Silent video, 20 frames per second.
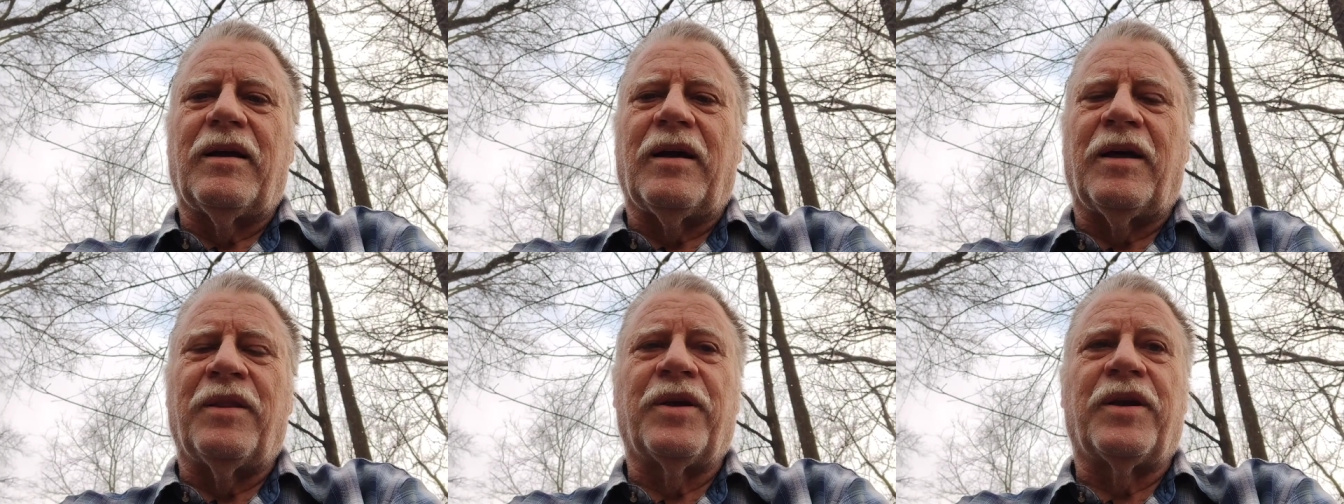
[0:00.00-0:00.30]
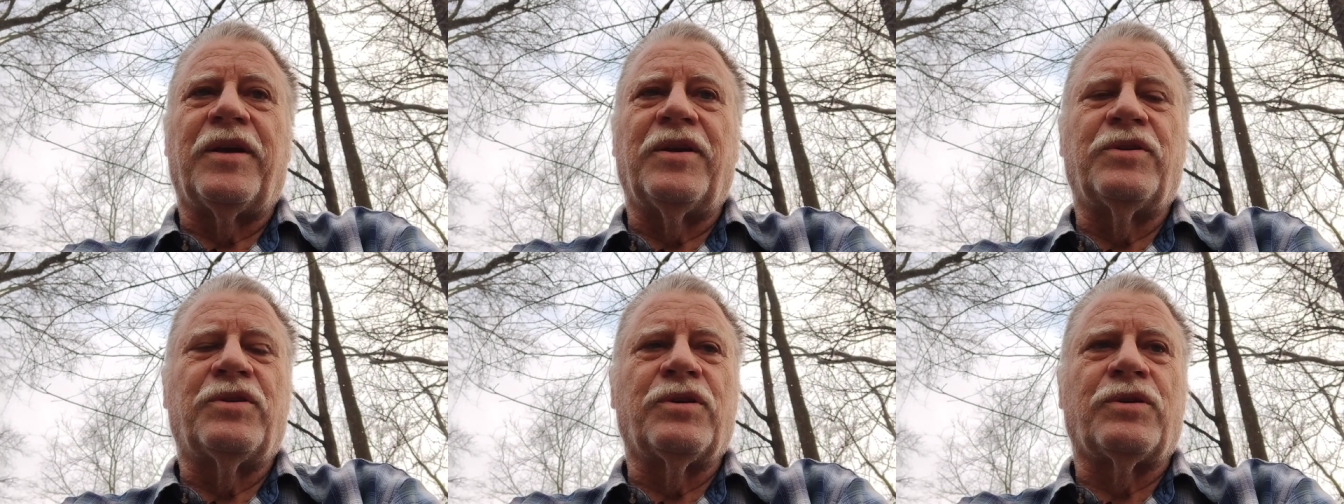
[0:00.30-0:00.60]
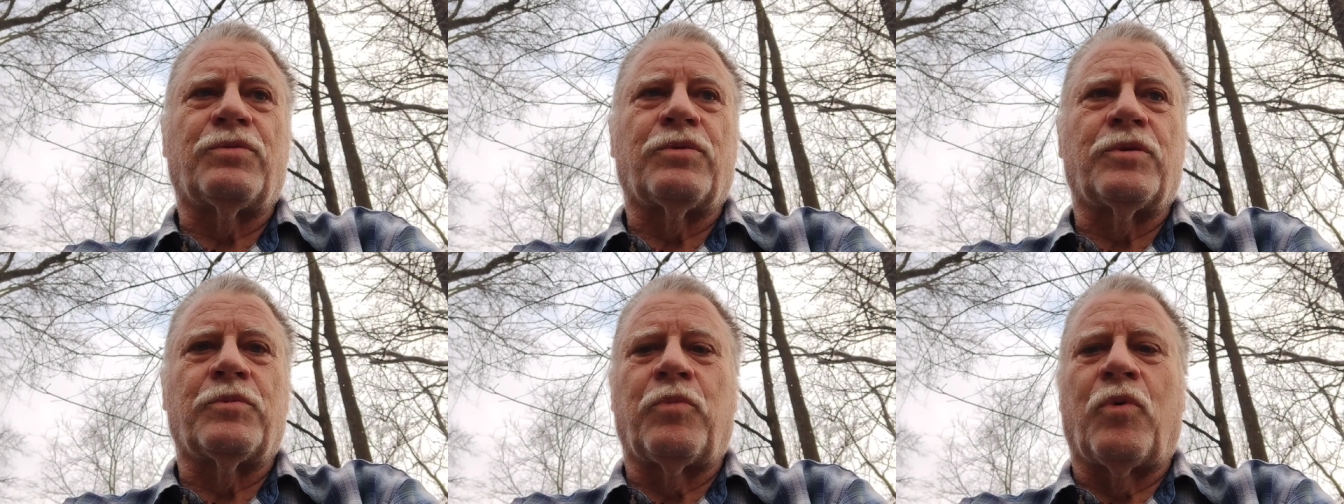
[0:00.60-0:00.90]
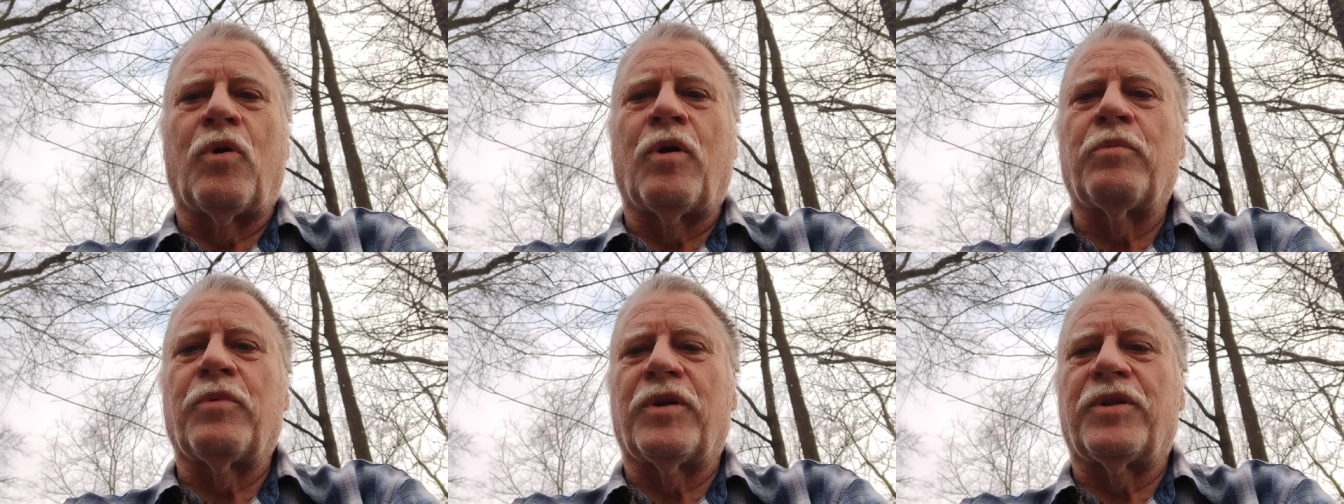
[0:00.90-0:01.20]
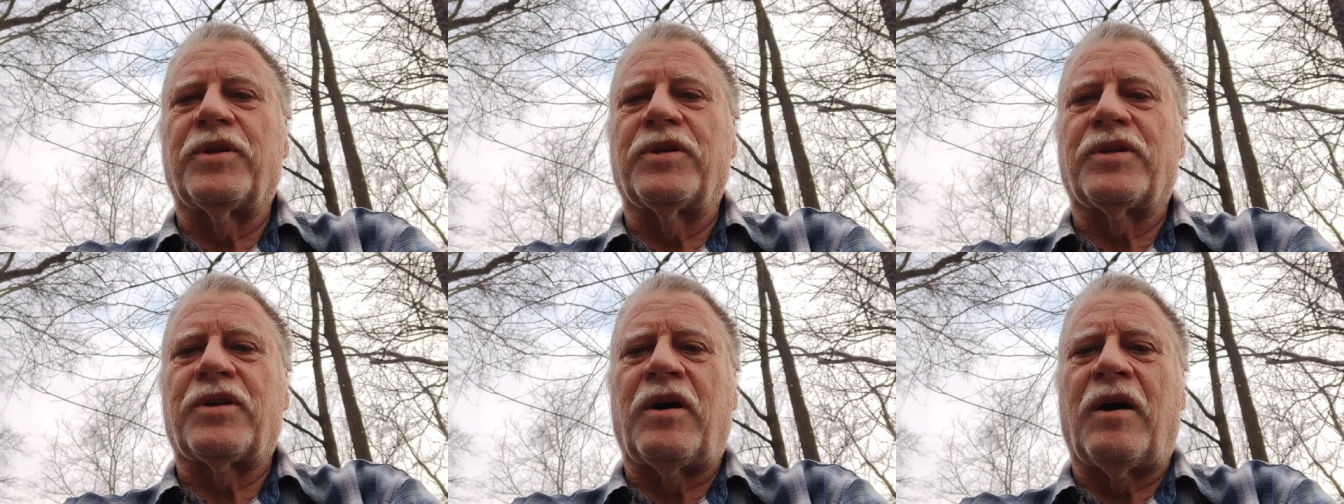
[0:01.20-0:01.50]
I think he just was born
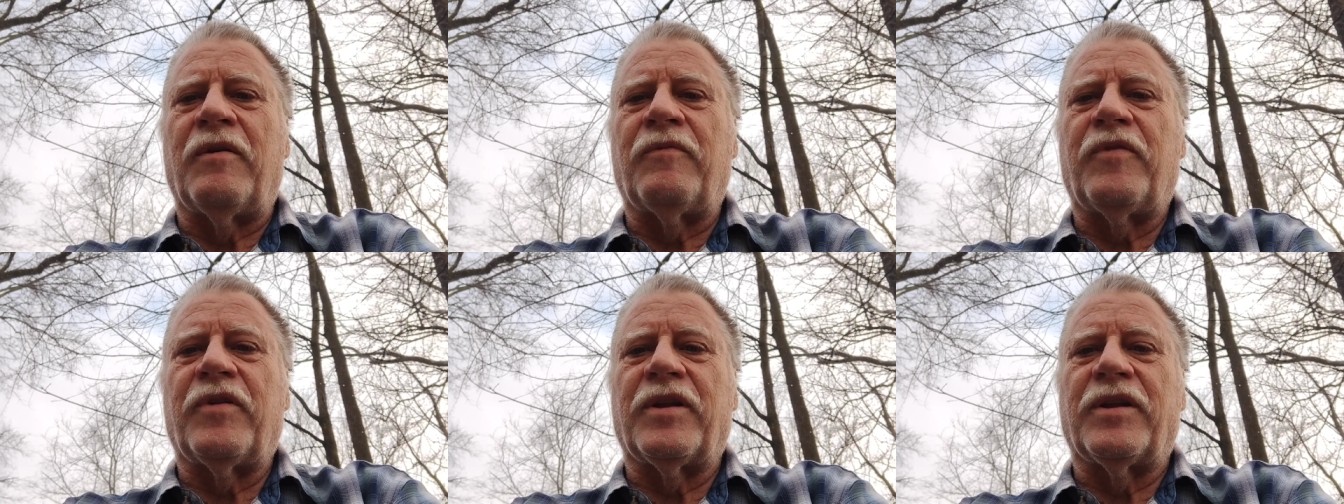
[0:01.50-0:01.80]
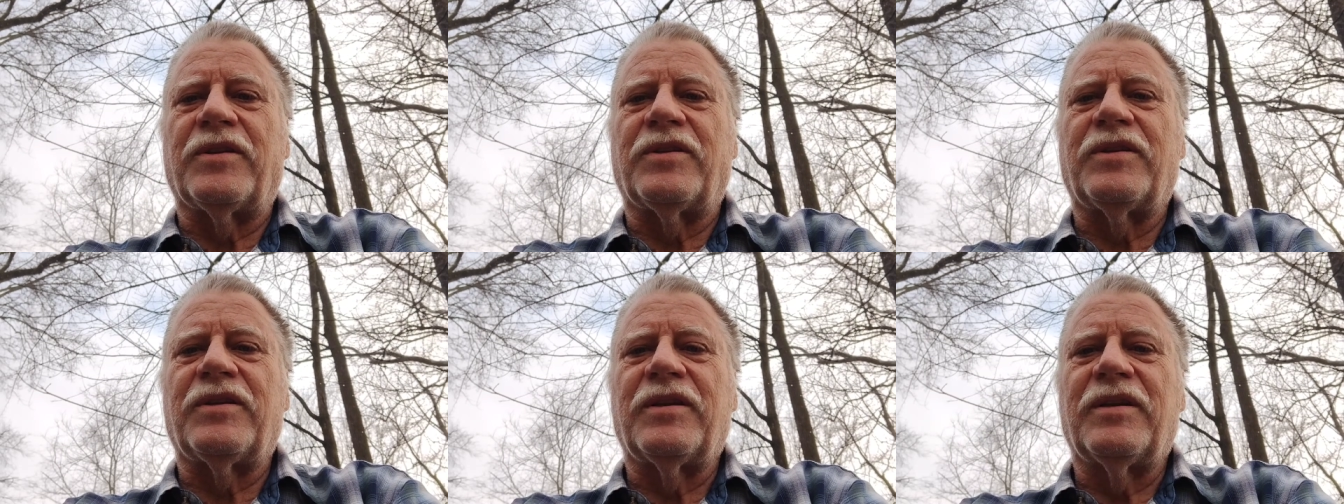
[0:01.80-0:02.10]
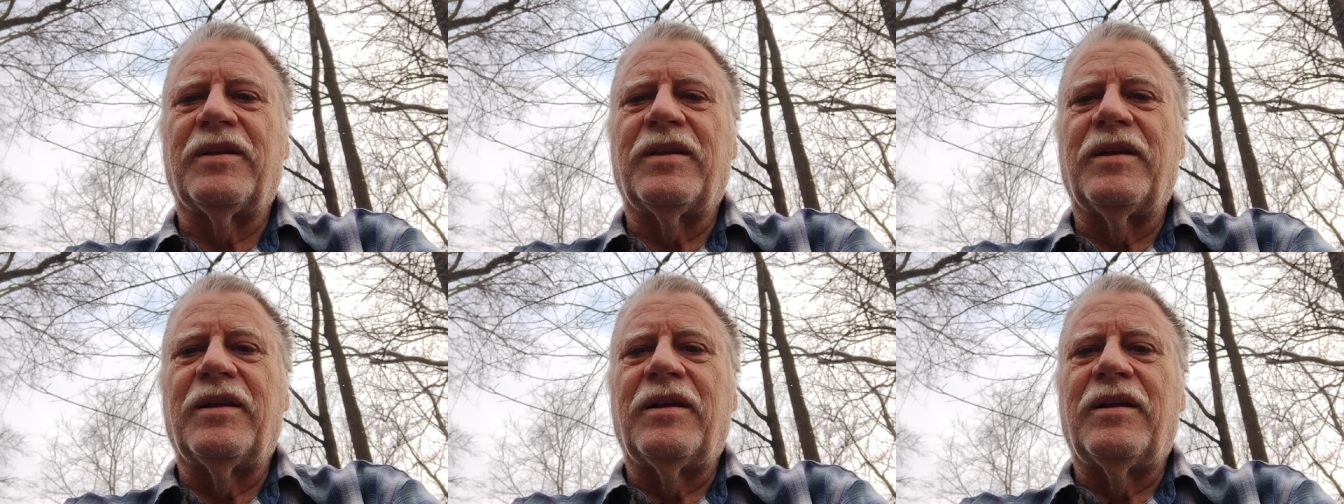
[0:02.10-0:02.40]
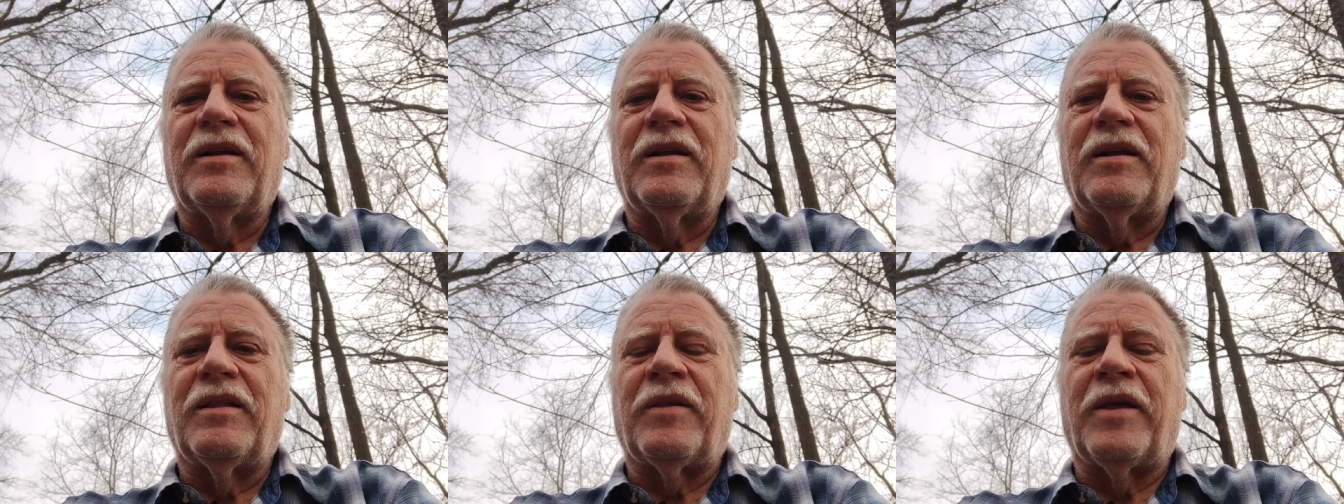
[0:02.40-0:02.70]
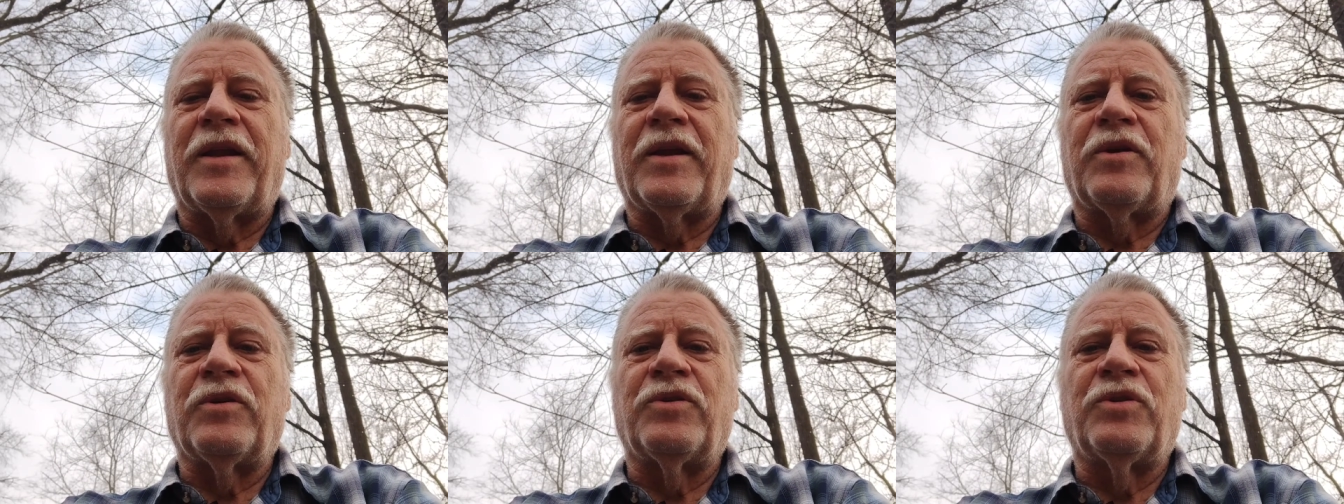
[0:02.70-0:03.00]
with this confidence
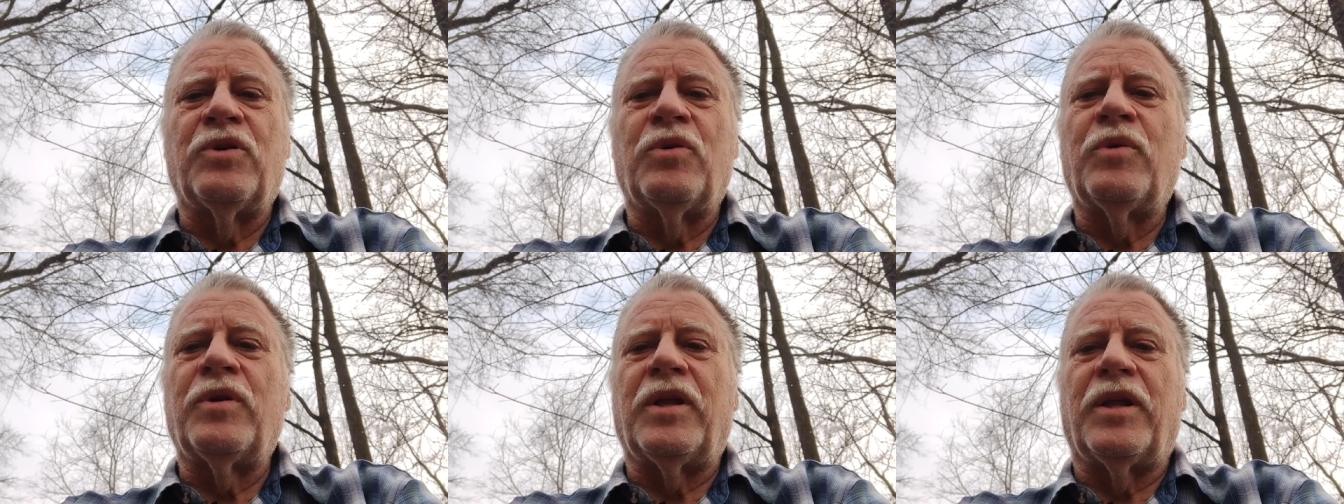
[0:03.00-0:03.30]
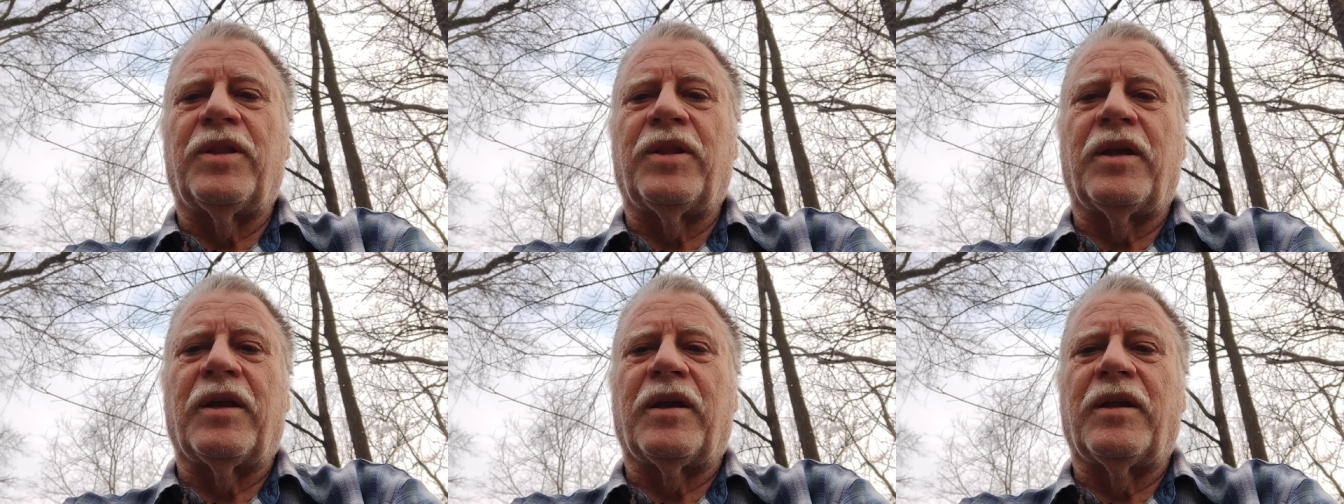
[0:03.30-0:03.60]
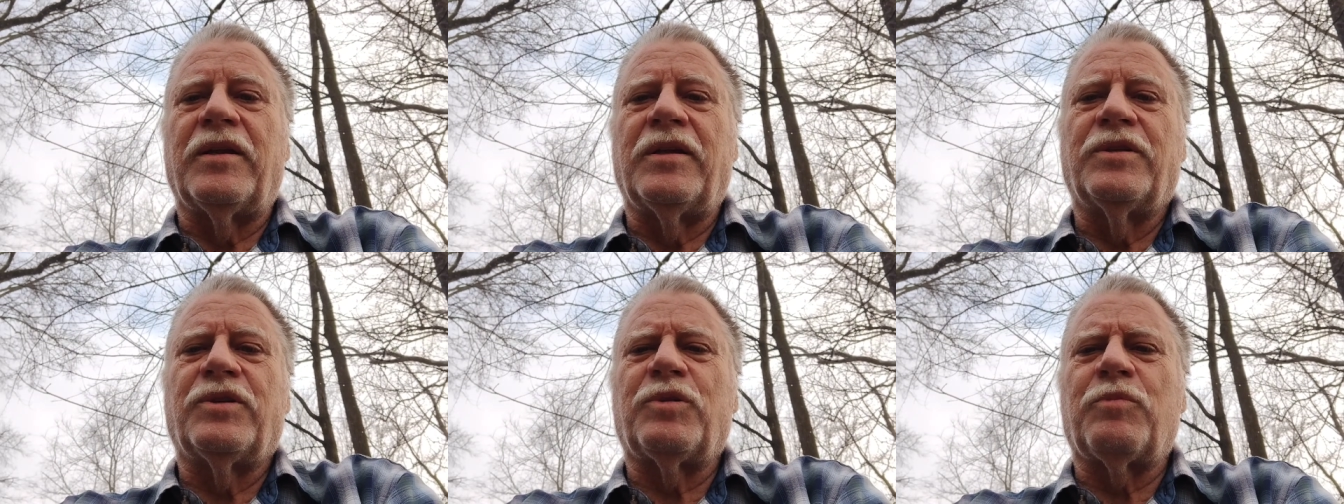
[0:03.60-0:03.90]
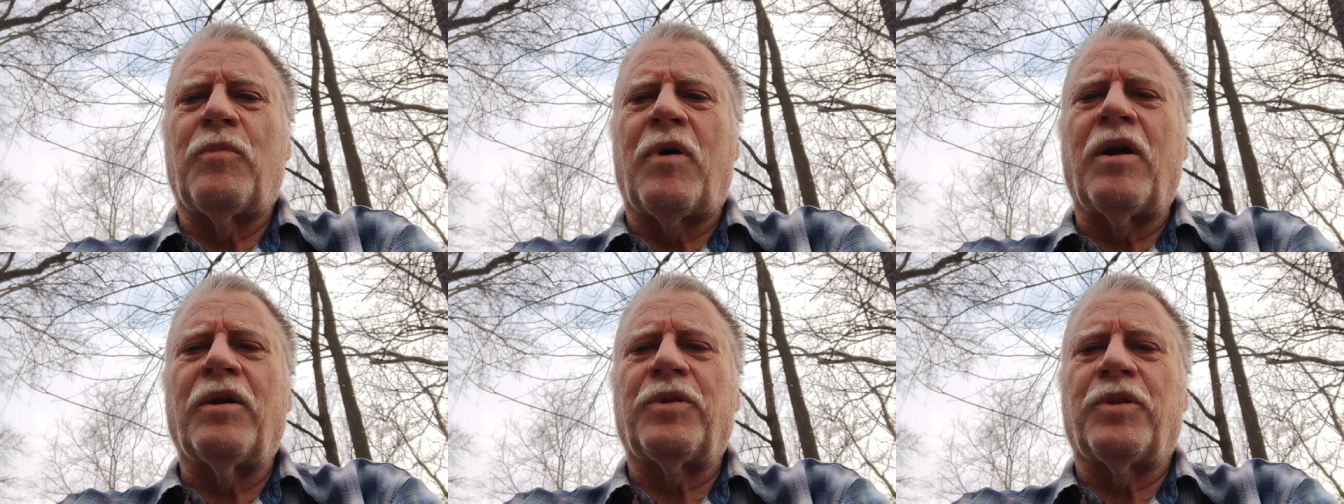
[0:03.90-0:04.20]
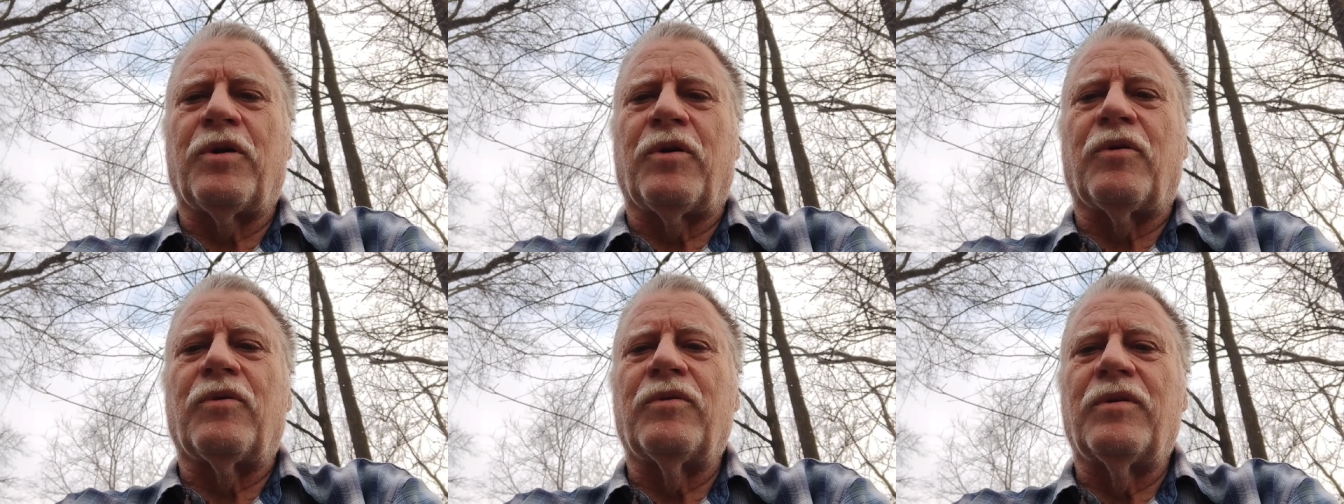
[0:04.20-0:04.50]
that he could do anything. And he's smart,
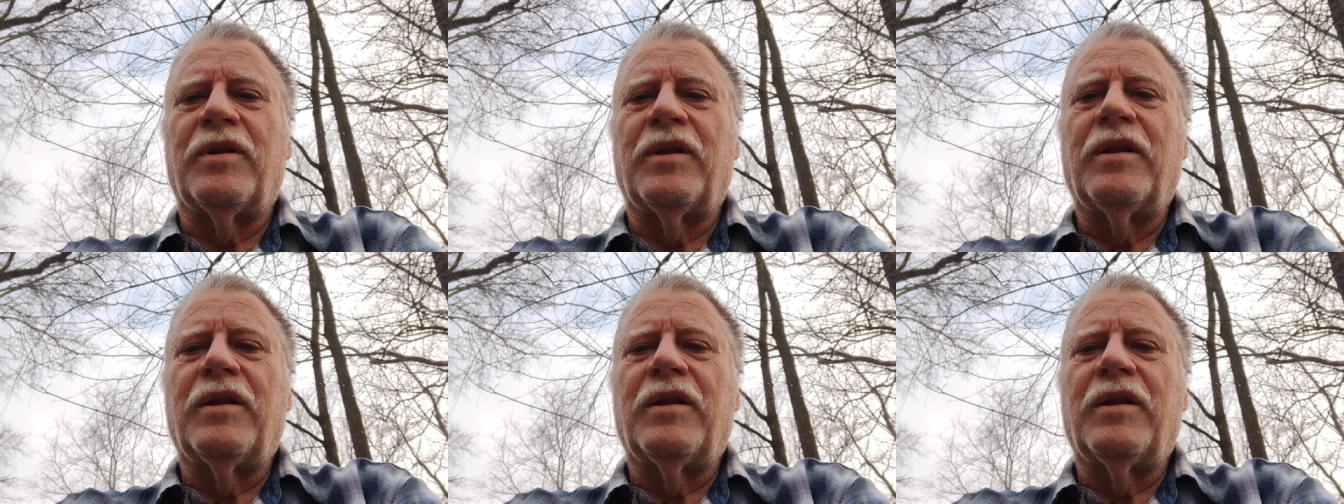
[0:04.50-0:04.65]
though.